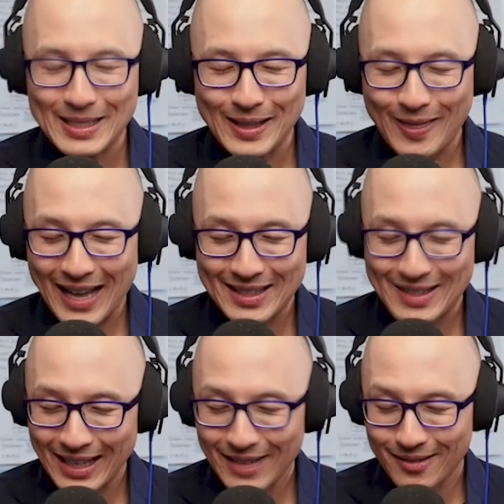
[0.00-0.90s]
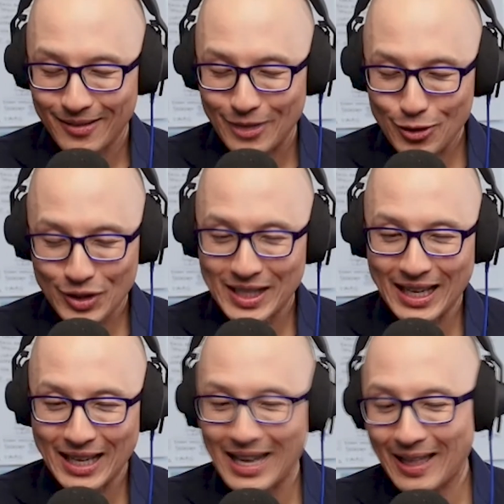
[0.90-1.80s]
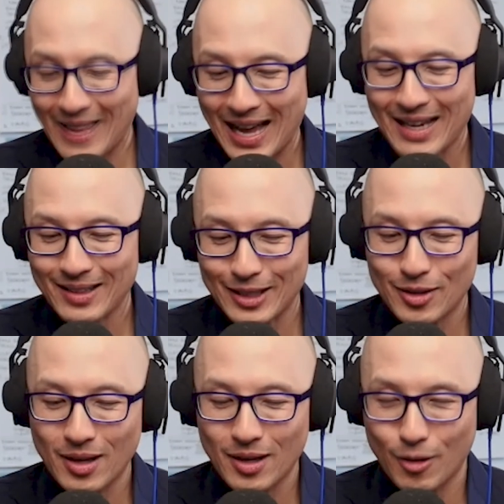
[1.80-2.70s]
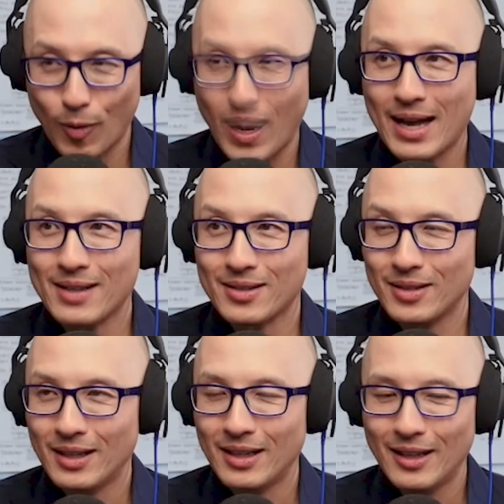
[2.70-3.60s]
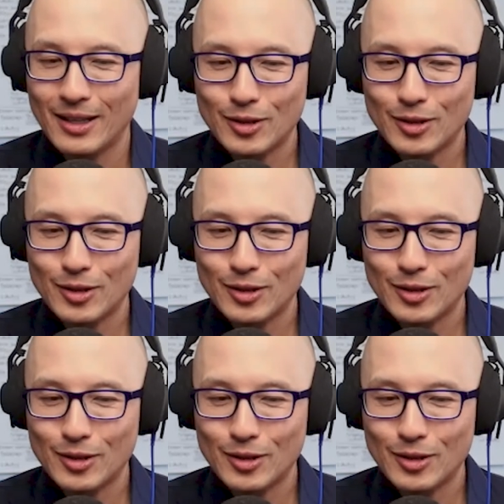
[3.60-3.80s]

And I said, that's it? You just say it like that? That's not crass?